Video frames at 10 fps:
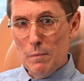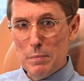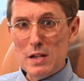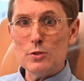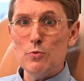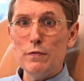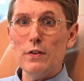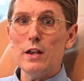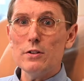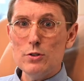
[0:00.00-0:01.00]
best
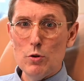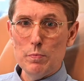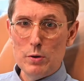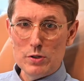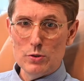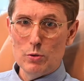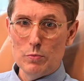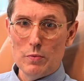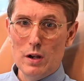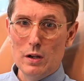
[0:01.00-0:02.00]
reflect your personal
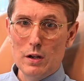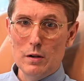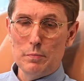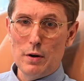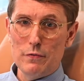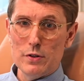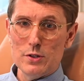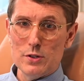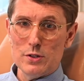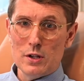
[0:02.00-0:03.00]
uh,
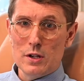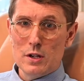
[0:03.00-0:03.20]
preferences.